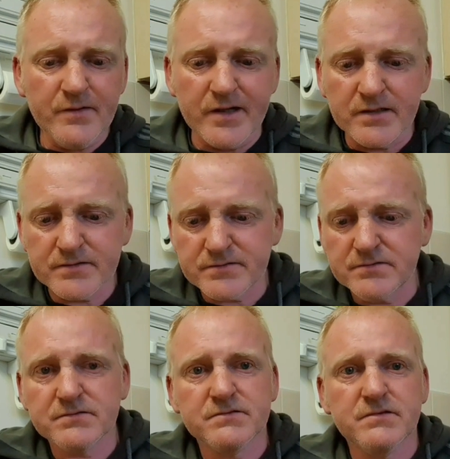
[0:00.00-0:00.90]
Anyway,
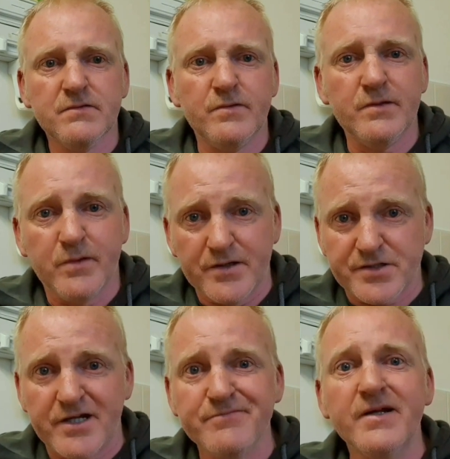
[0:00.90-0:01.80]
we
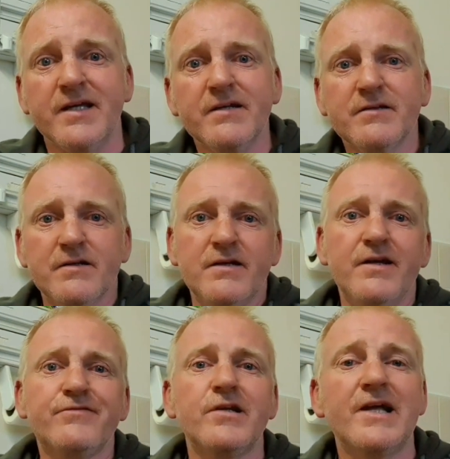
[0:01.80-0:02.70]
want to save money.
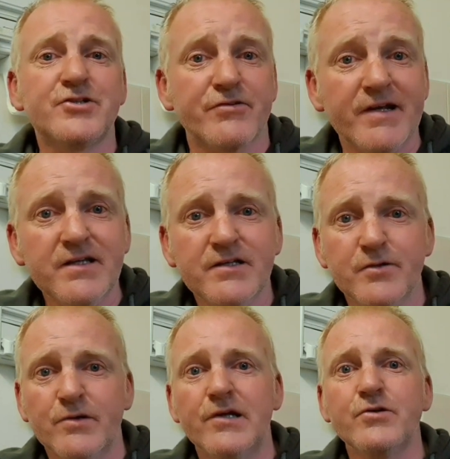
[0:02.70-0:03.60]
If you're
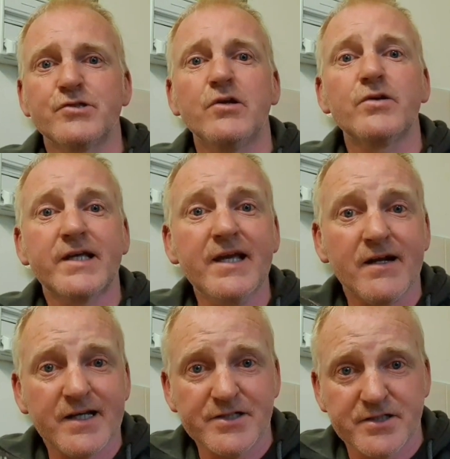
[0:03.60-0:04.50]
ledgering, you will lose a lot of
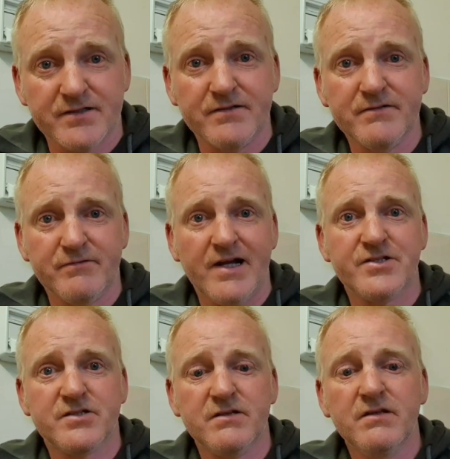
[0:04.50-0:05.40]
gear catching
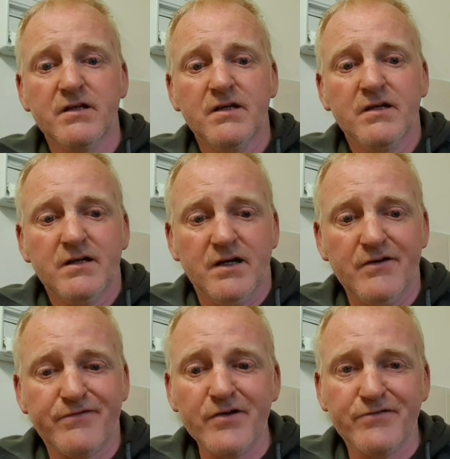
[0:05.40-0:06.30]
wrasse.
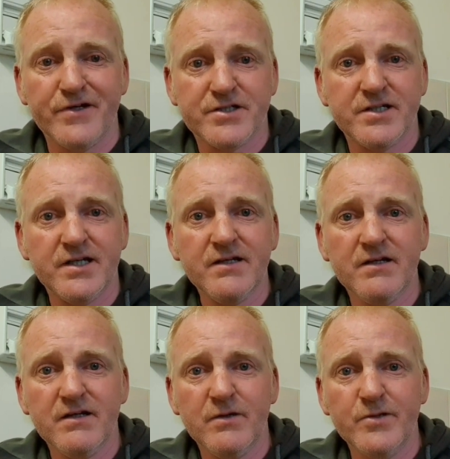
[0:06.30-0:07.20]
Float
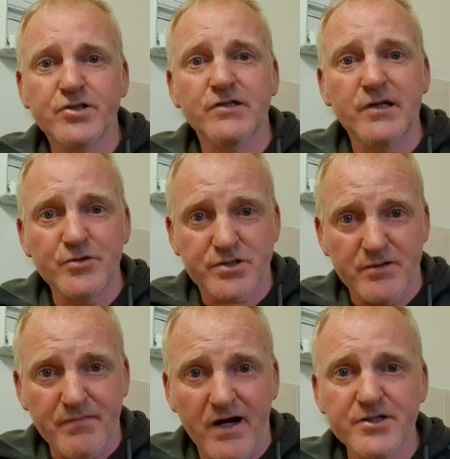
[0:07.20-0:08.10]
fishing, we shouldn't
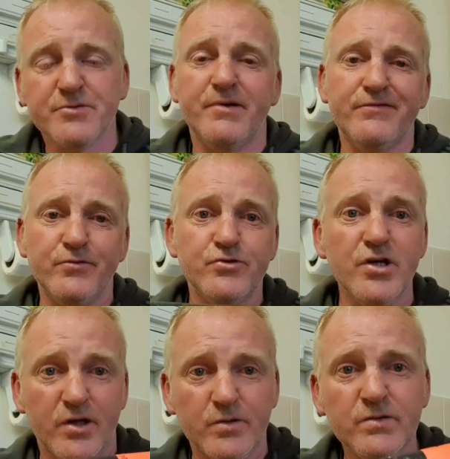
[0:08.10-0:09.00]
lose so much, but if
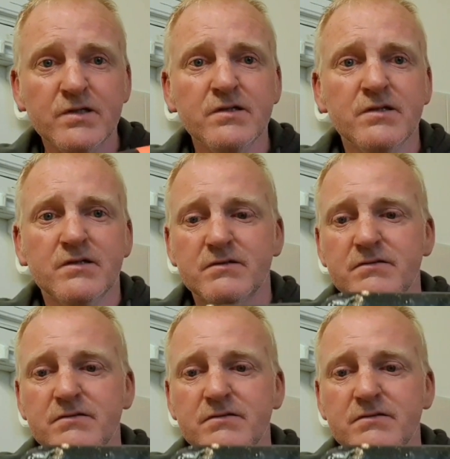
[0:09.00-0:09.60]
you do,